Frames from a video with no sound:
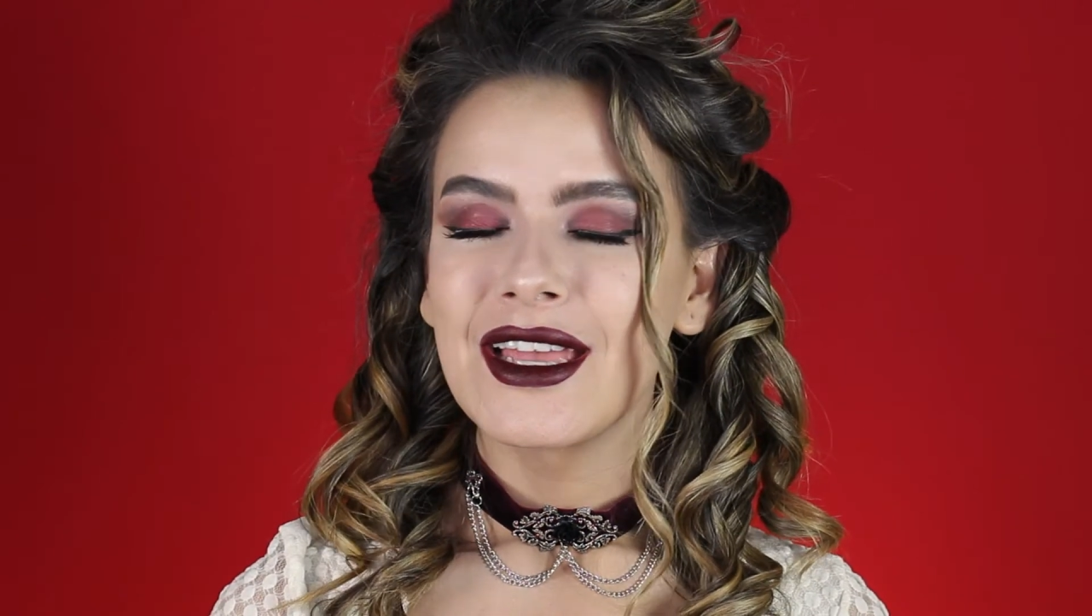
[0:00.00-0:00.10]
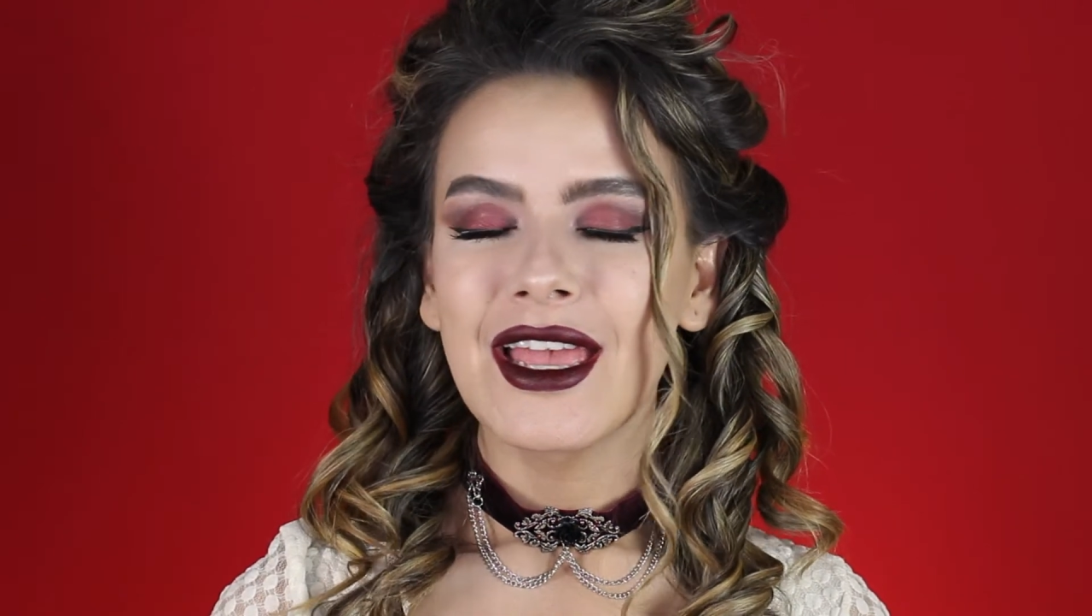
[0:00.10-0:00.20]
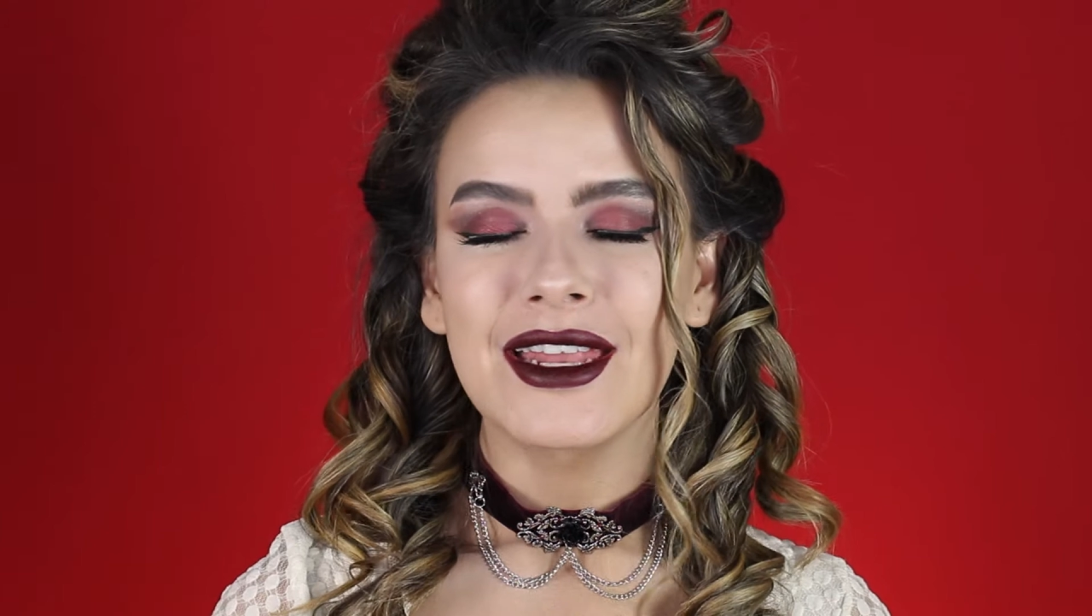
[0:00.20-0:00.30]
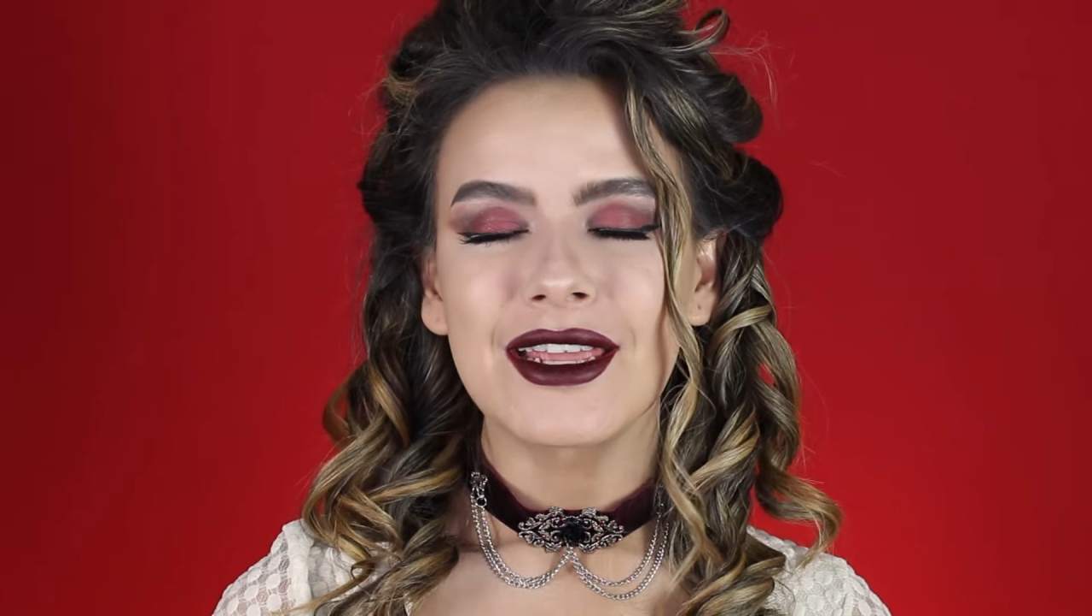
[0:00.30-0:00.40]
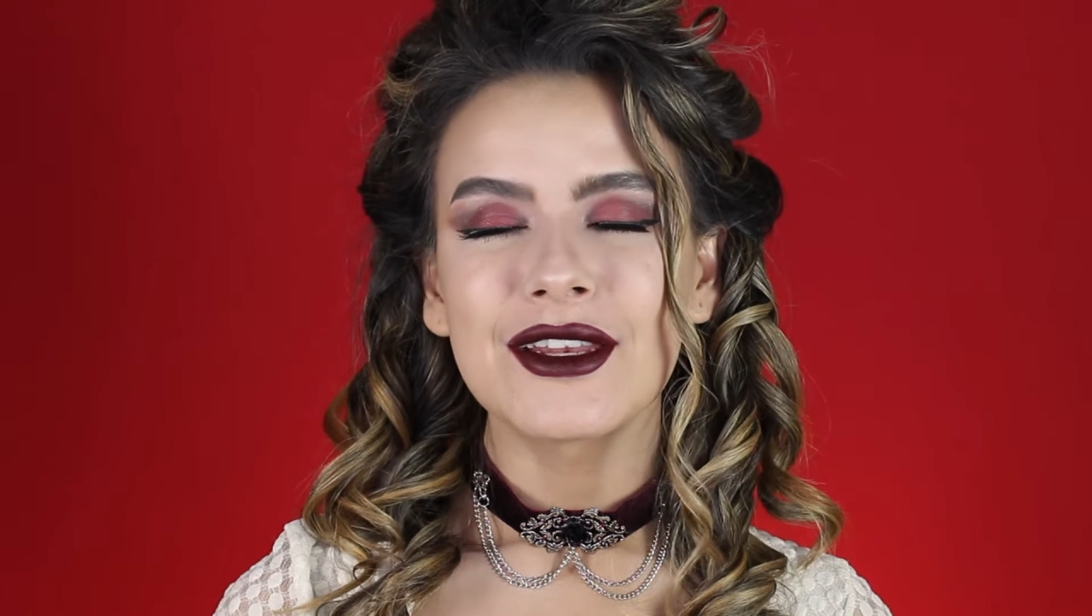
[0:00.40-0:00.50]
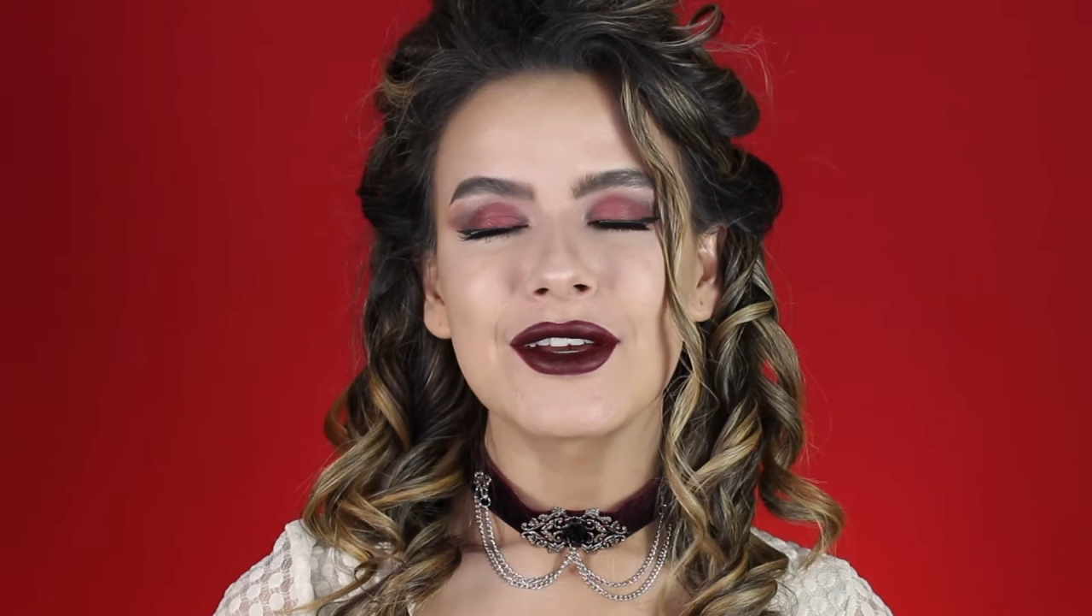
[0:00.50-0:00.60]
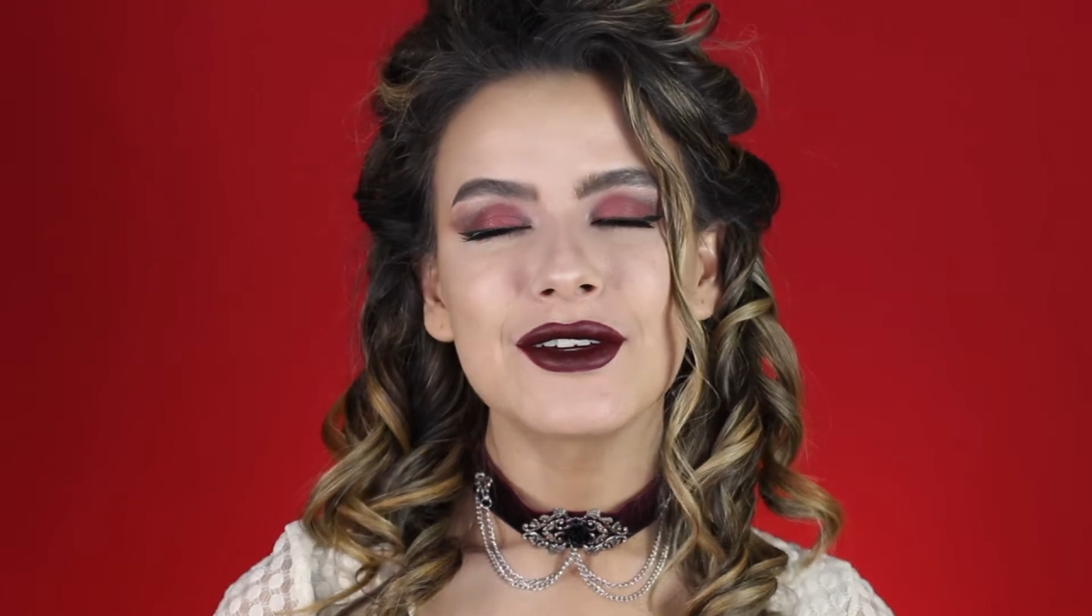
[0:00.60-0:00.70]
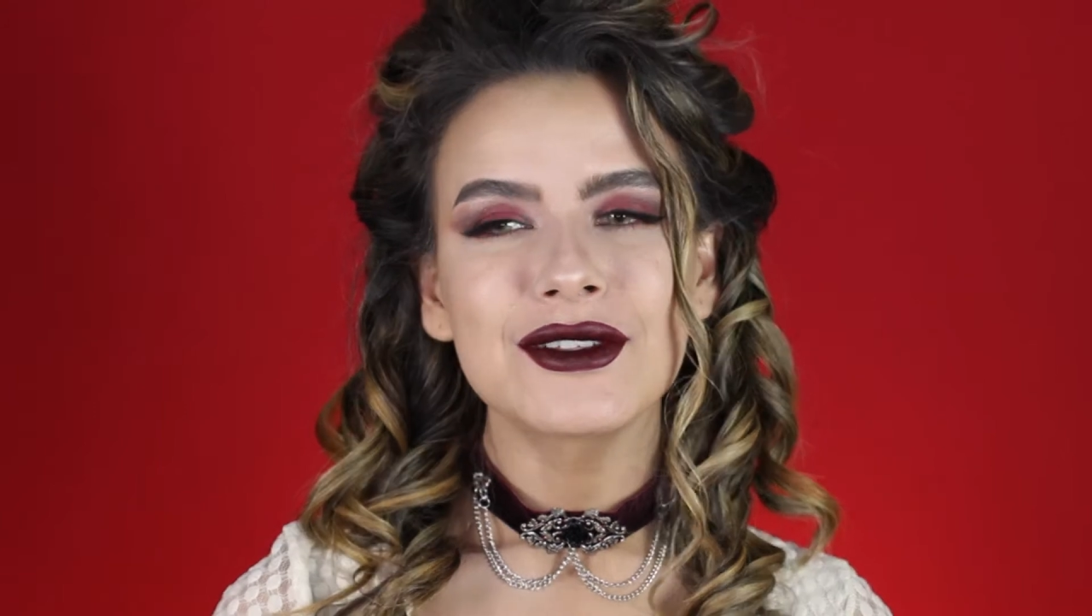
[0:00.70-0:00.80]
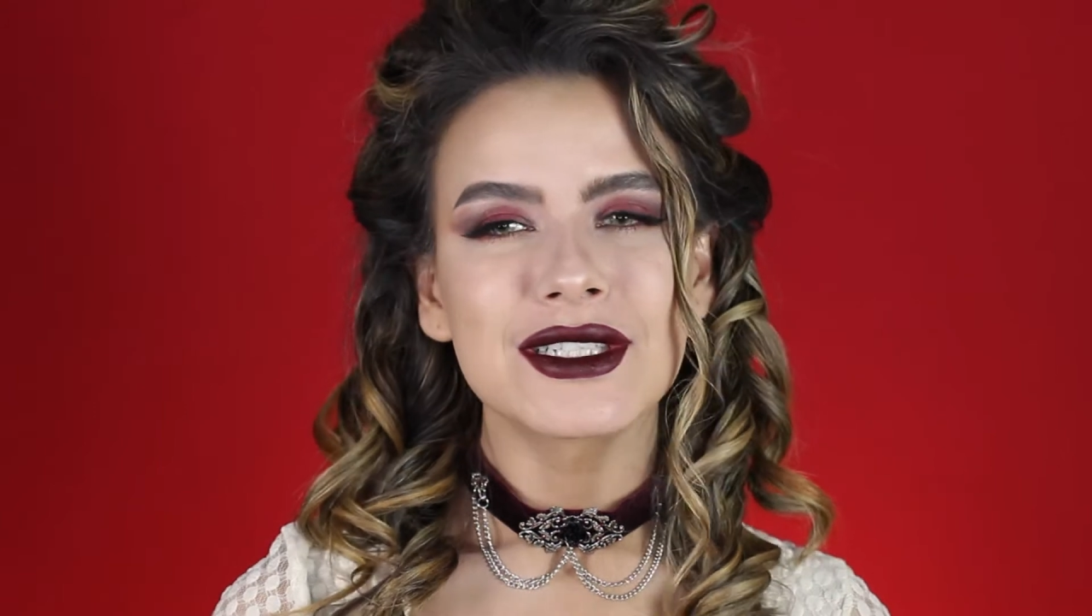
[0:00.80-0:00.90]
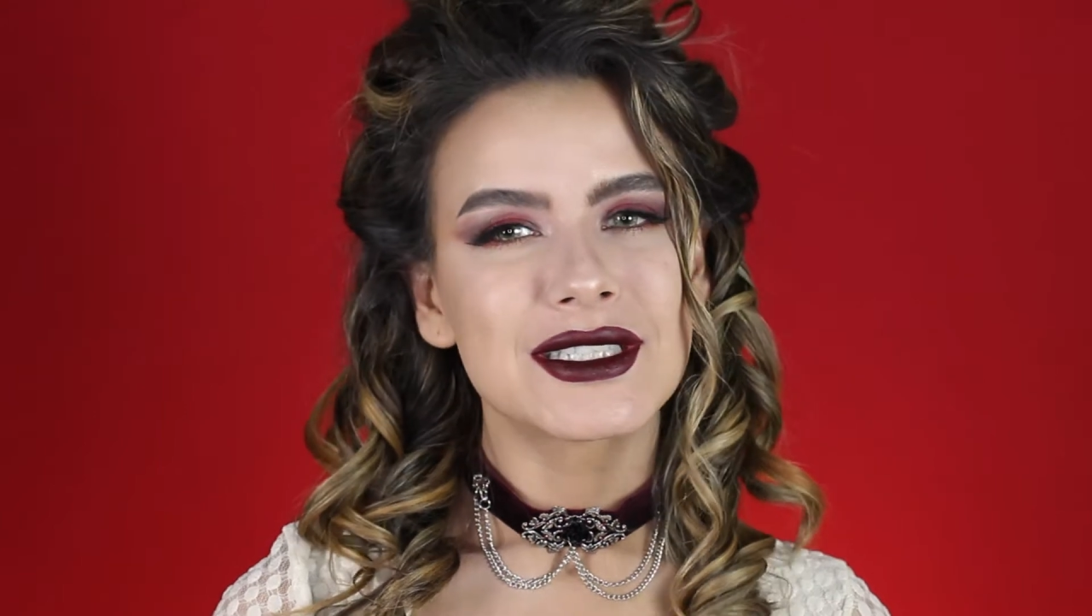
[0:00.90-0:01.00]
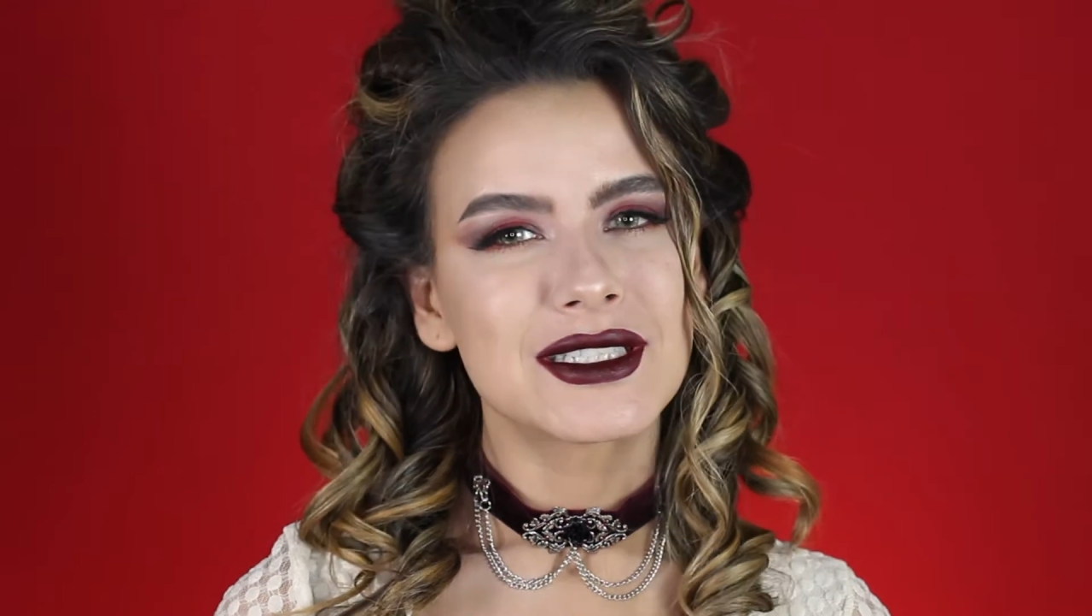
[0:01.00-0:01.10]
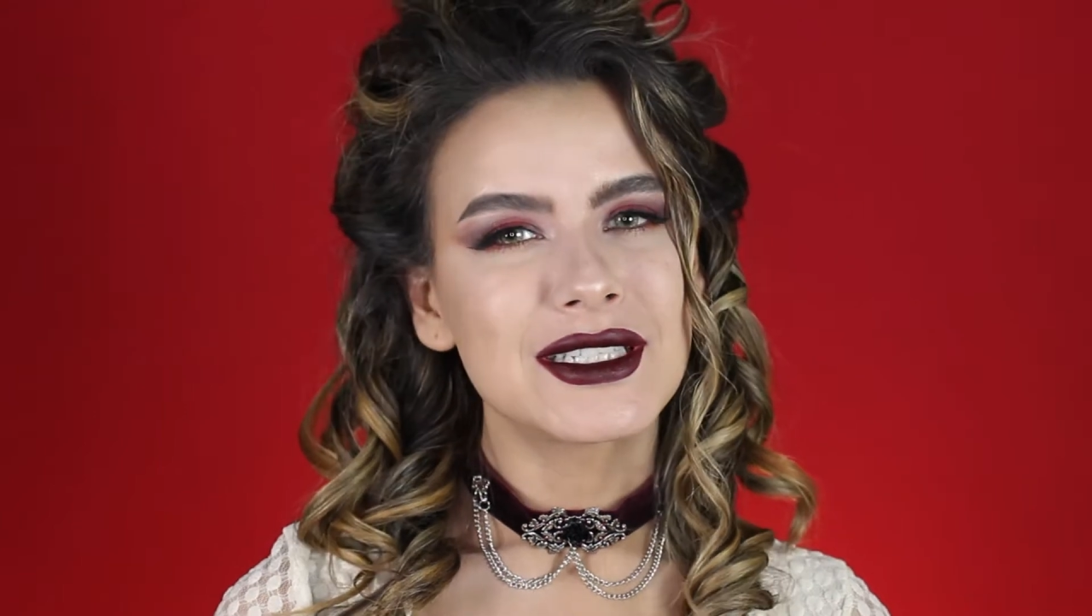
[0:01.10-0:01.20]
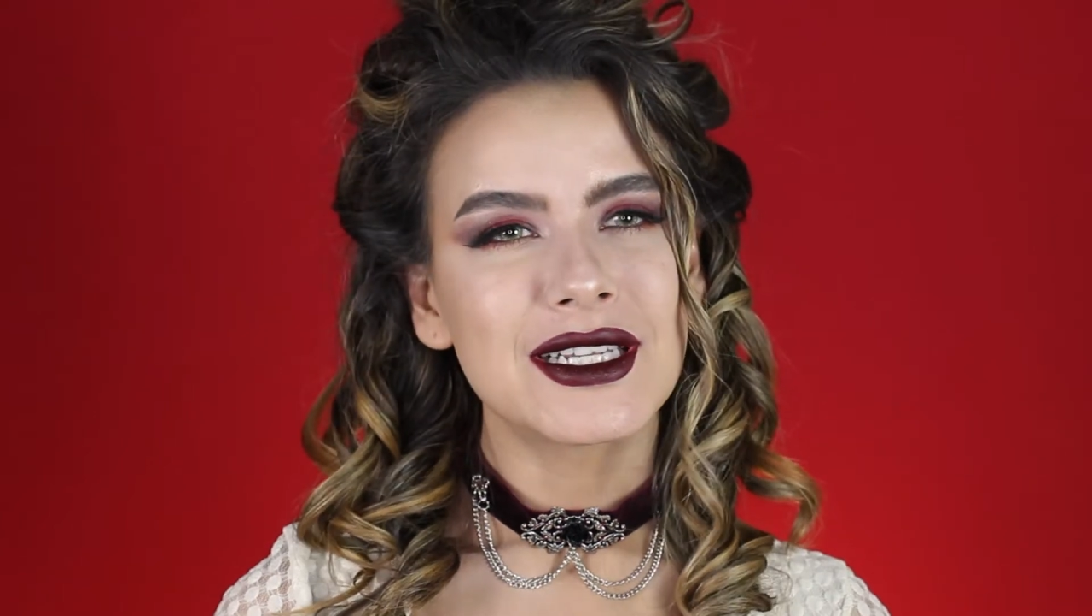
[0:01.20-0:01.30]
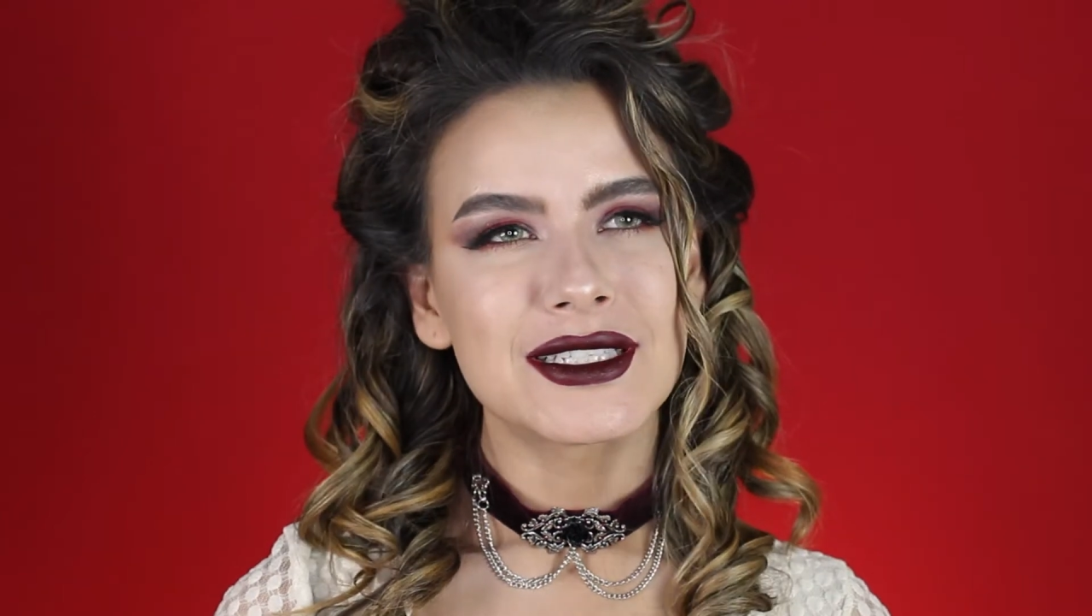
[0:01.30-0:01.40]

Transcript: And I know this isn't